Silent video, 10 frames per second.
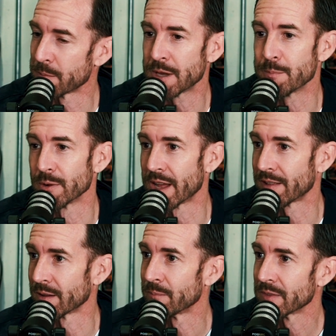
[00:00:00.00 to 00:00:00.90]
the people
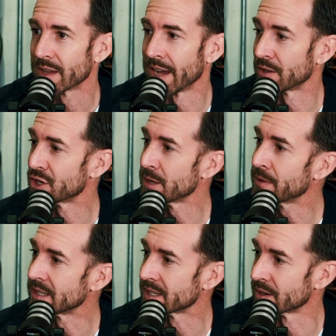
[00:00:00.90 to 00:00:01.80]
at the
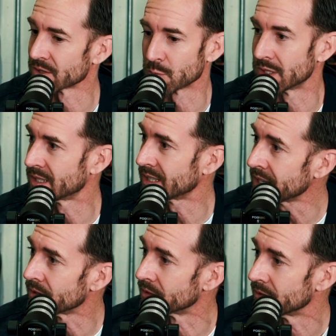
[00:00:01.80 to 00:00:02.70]
shipping centers would
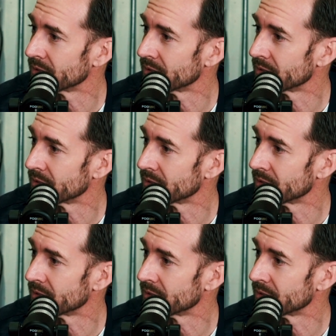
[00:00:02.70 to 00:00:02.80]
steal.